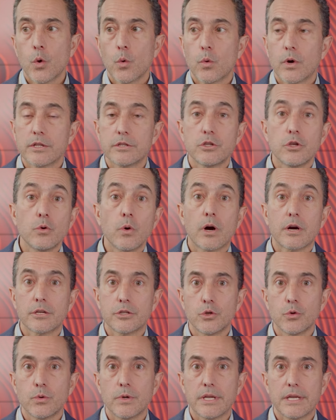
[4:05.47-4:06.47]
what you are
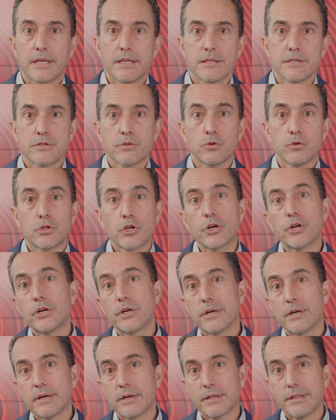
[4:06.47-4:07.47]
doing is to
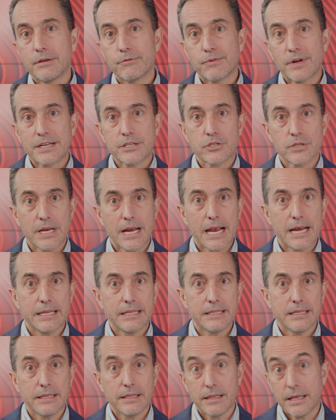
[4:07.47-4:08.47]
turn the
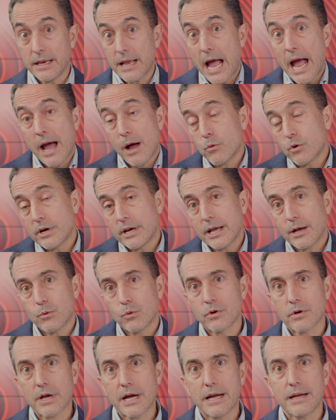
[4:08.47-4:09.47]
functionality that our
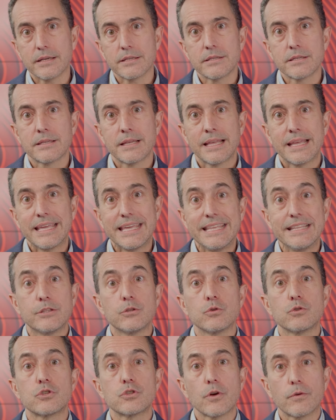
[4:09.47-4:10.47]
network has
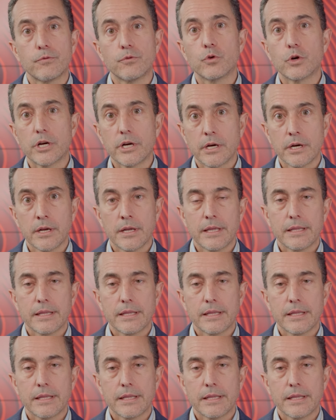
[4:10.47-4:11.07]
into software